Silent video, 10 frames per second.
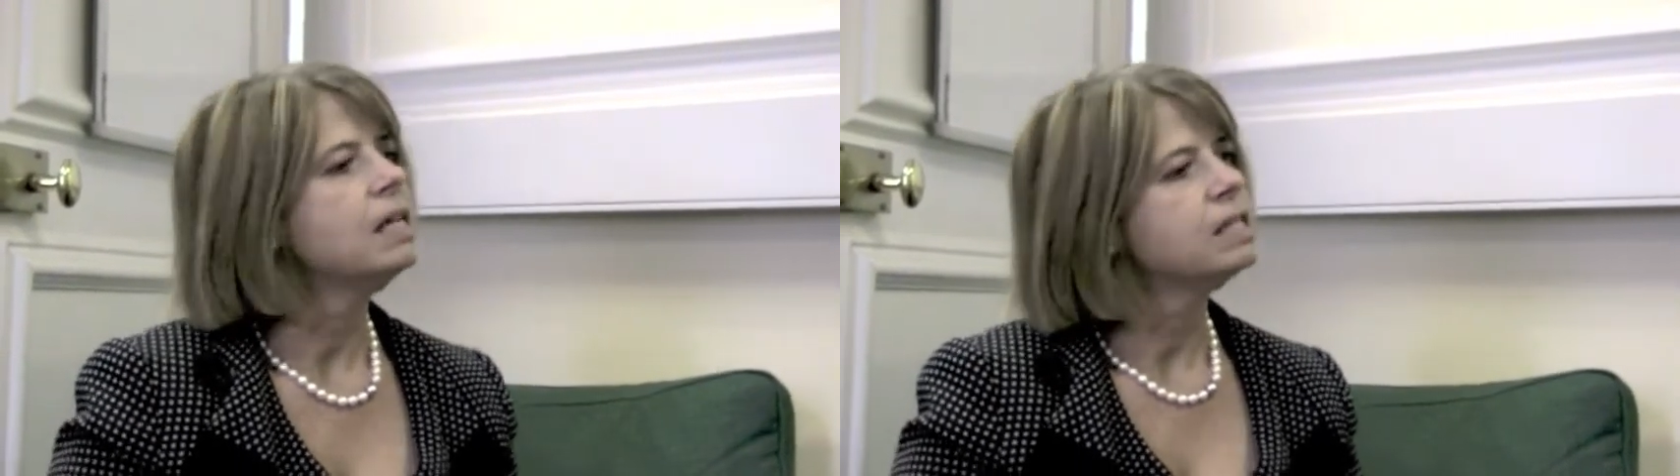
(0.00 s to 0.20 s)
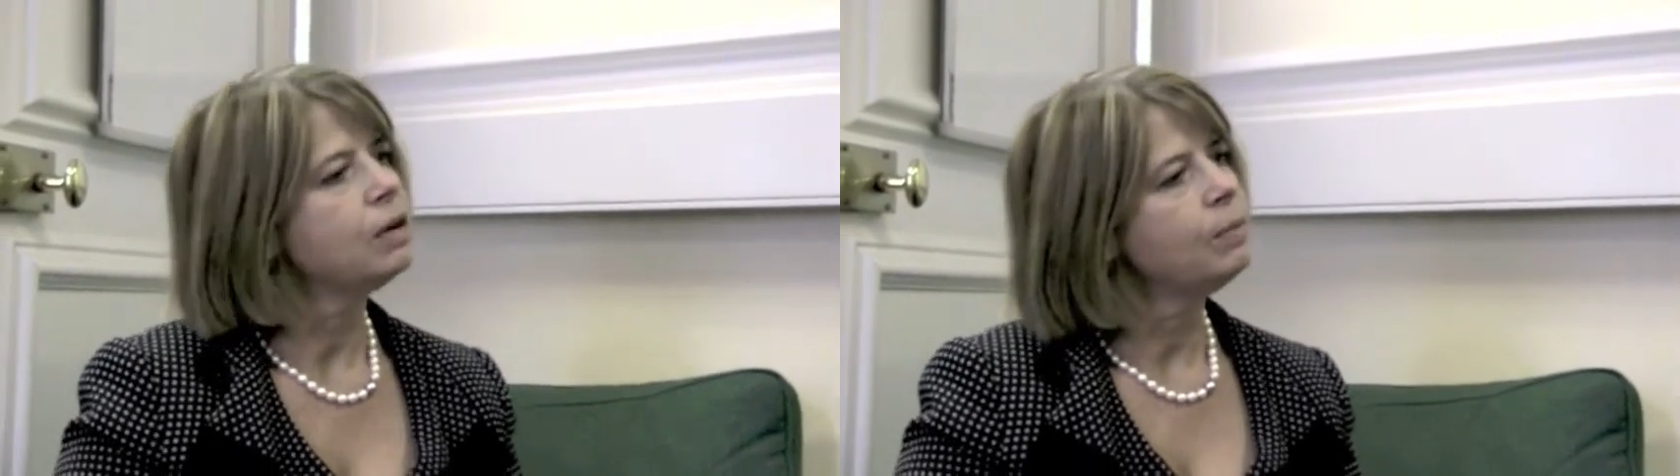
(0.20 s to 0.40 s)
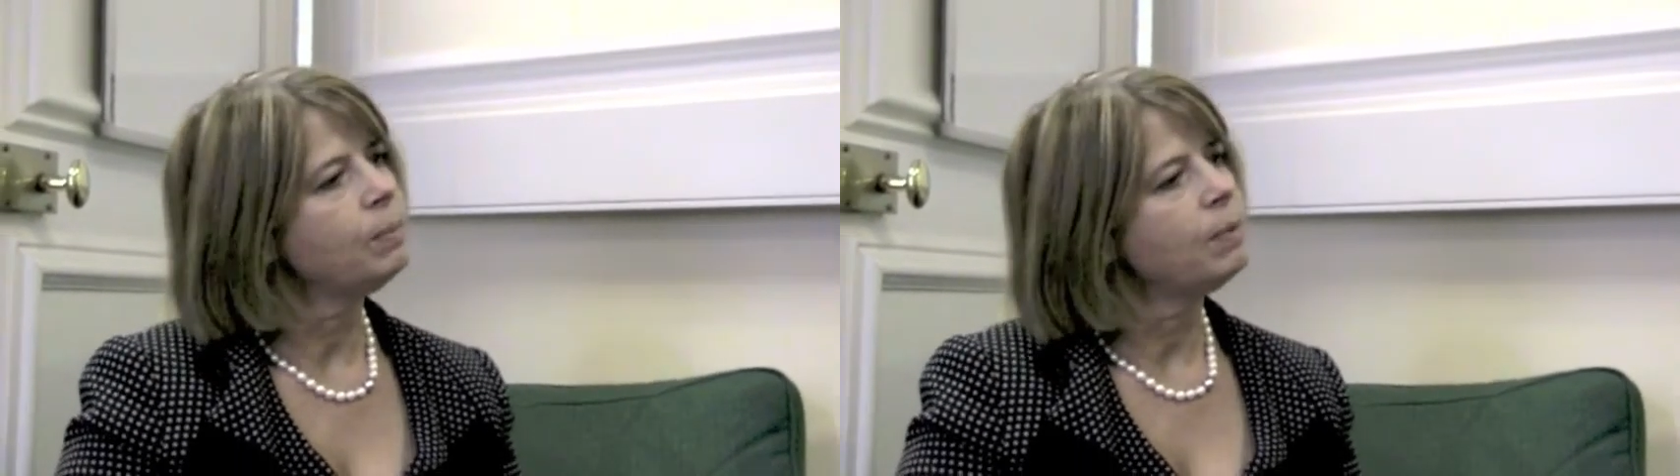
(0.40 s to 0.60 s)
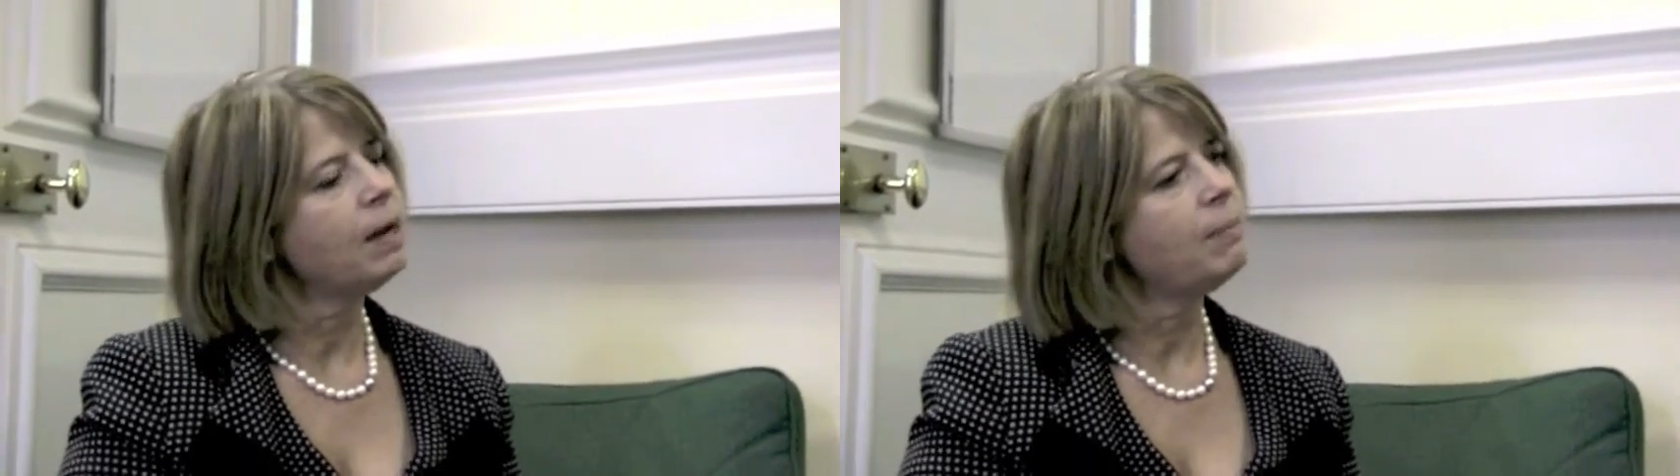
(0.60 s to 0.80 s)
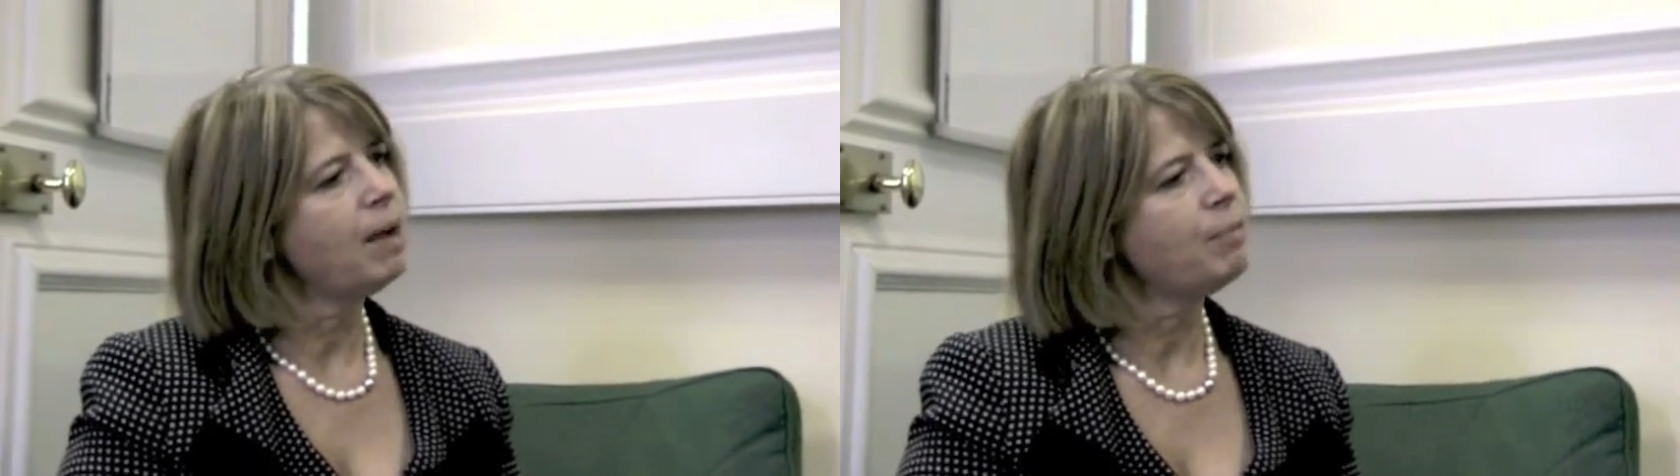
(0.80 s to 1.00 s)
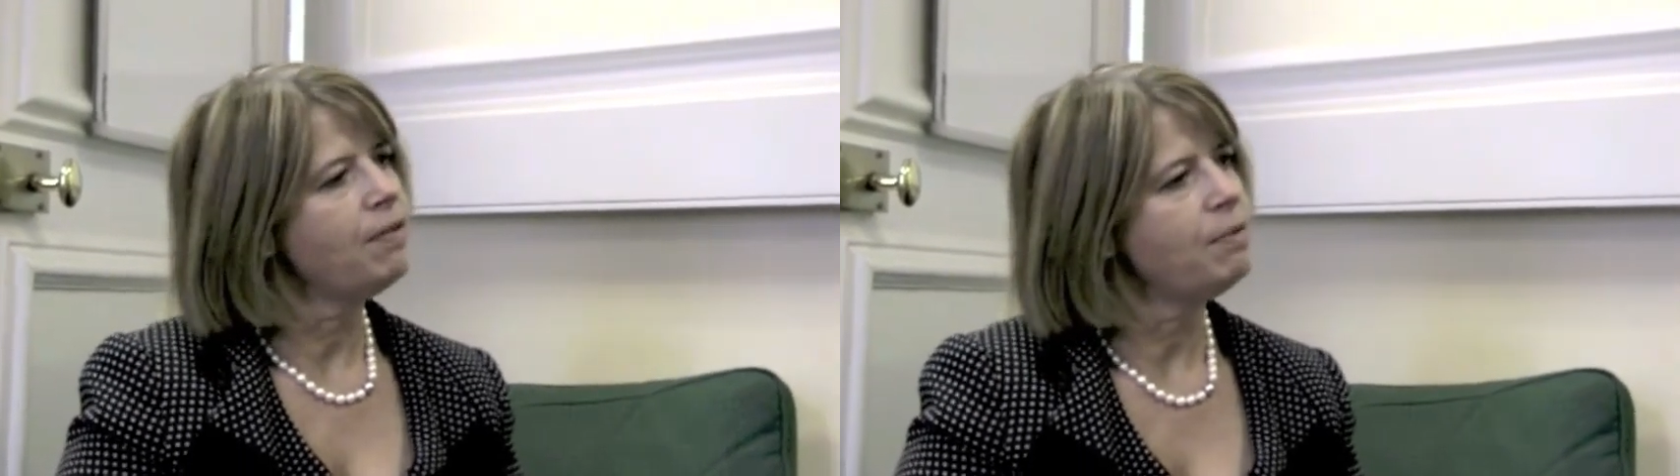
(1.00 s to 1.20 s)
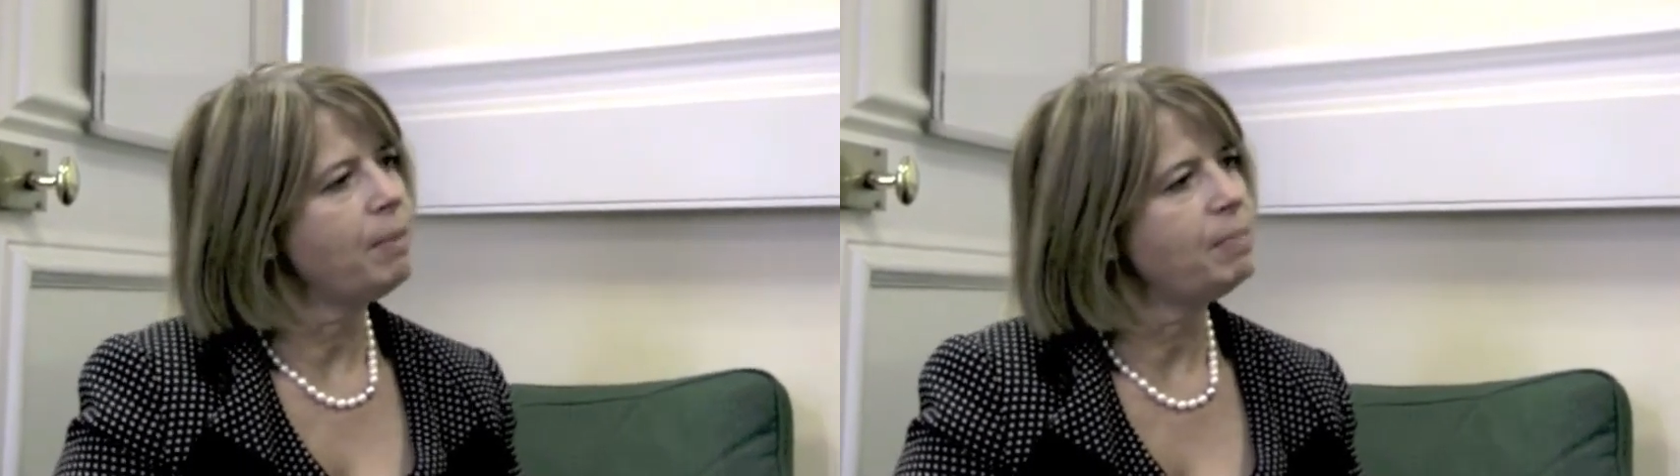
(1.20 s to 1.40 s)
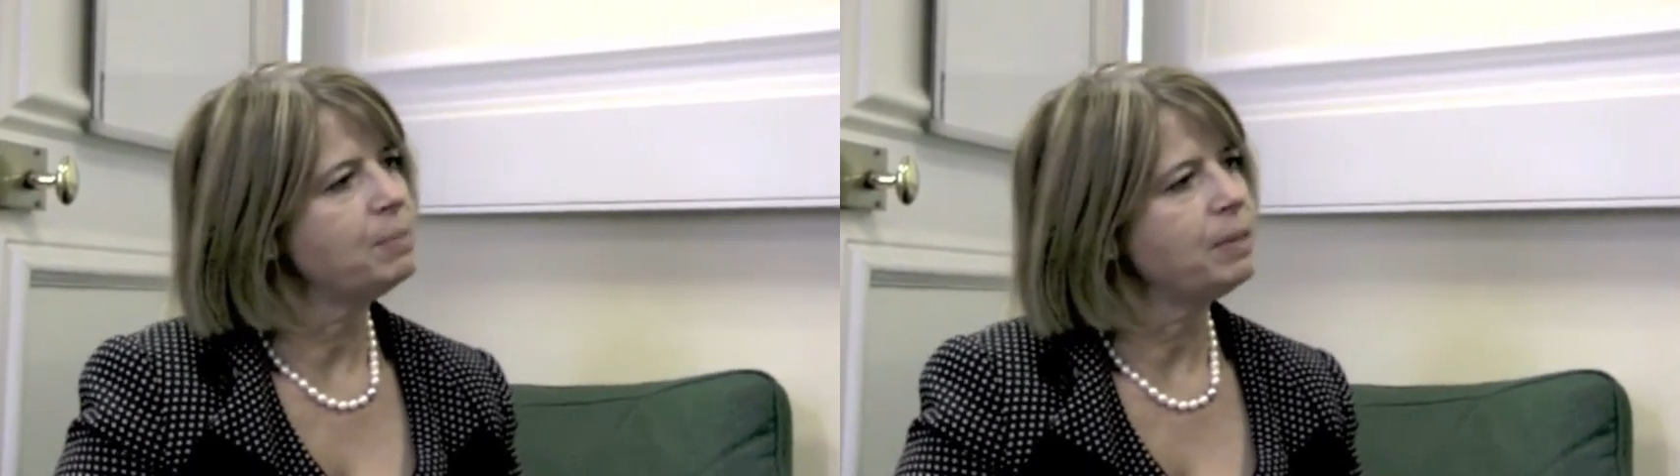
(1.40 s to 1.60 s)
So my private
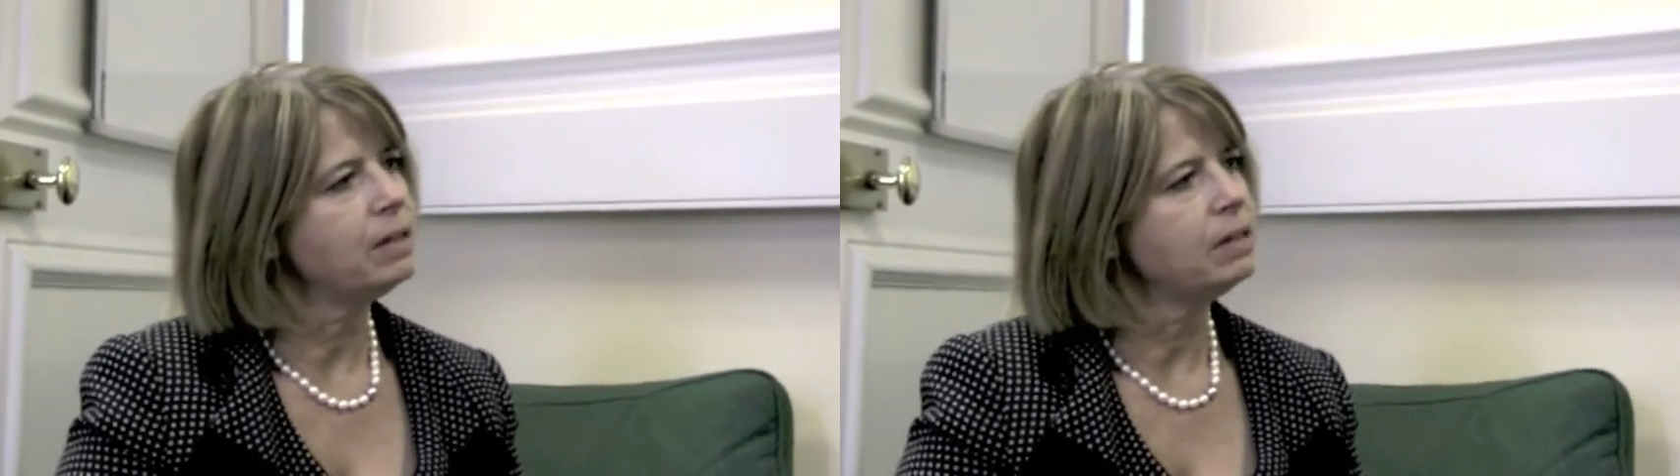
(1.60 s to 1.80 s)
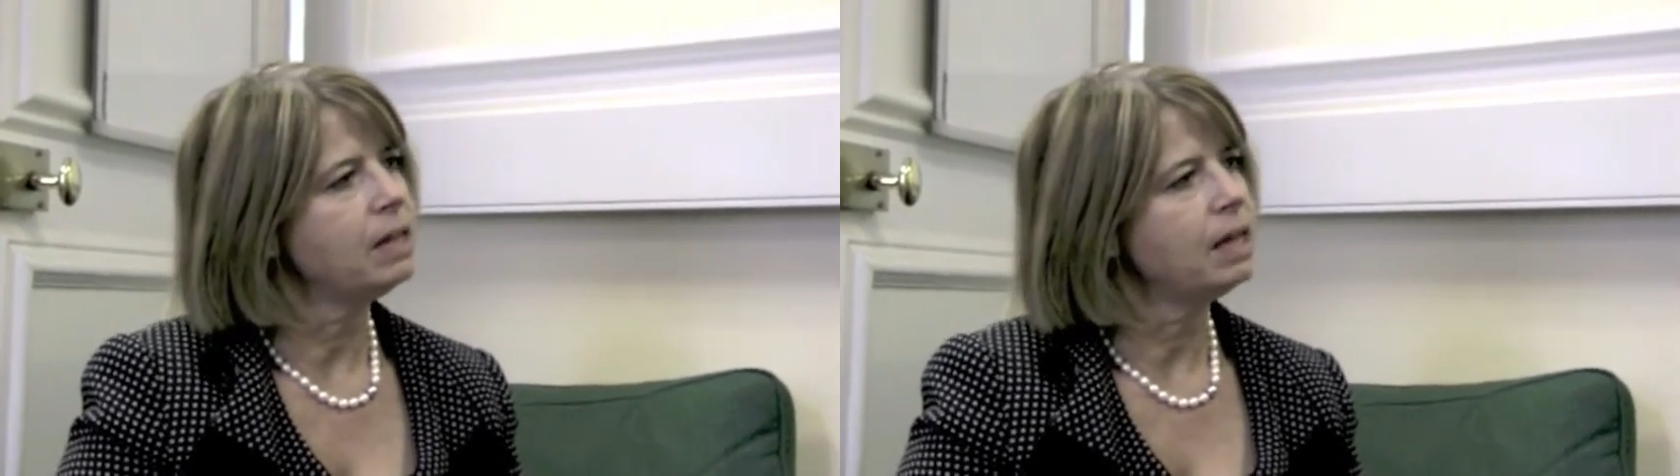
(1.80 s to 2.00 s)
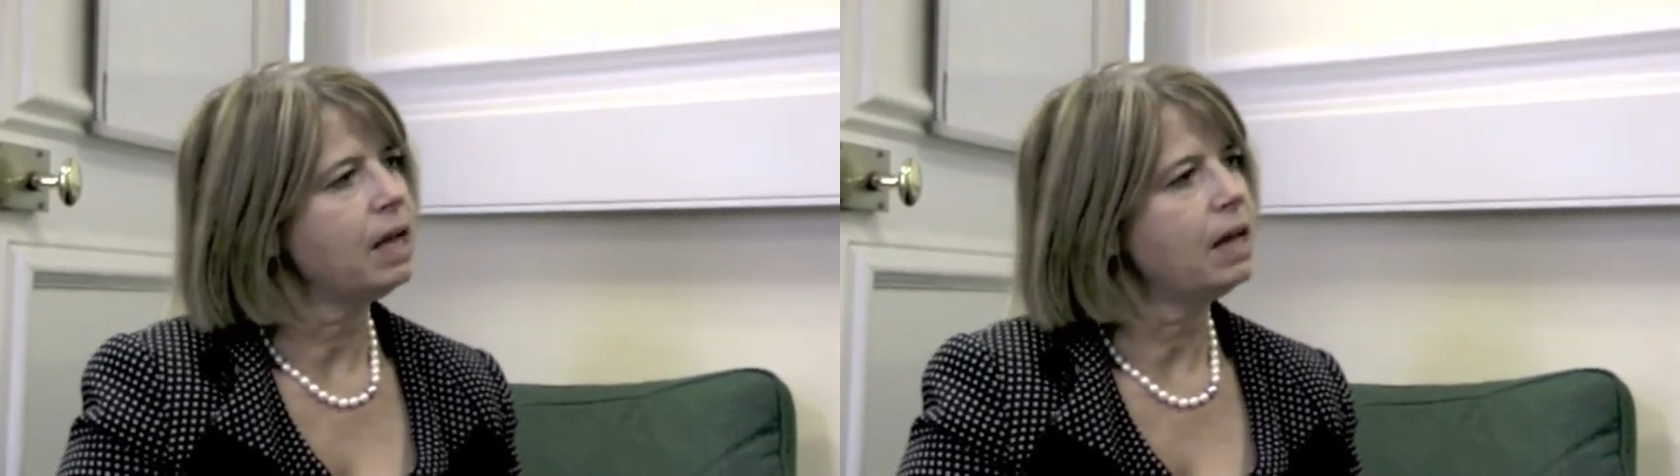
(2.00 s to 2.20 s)
member's bill